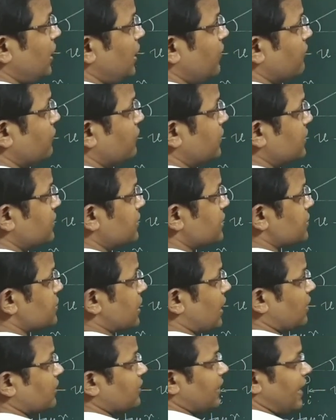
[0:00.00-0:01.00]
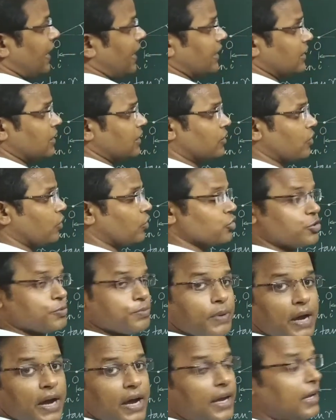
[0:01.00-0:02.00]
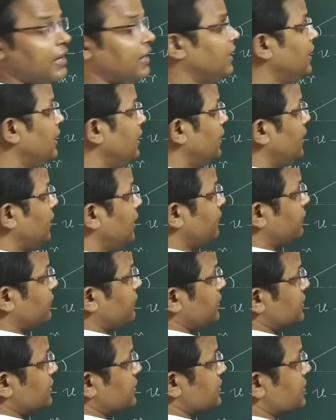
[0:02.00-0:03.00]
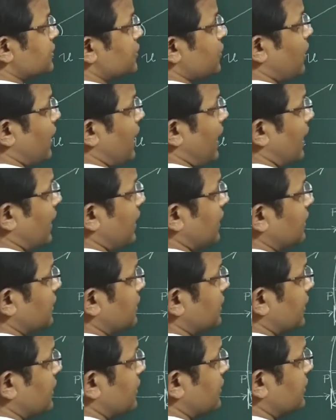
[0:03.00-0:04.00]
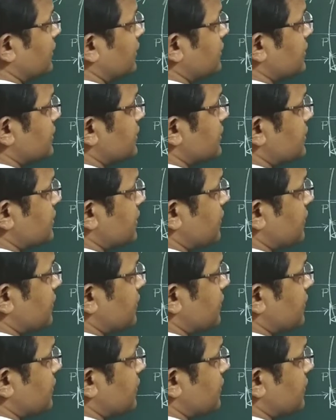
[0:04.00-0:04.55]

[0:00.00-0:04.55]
if this is another angle close by, if this is your angle, then this is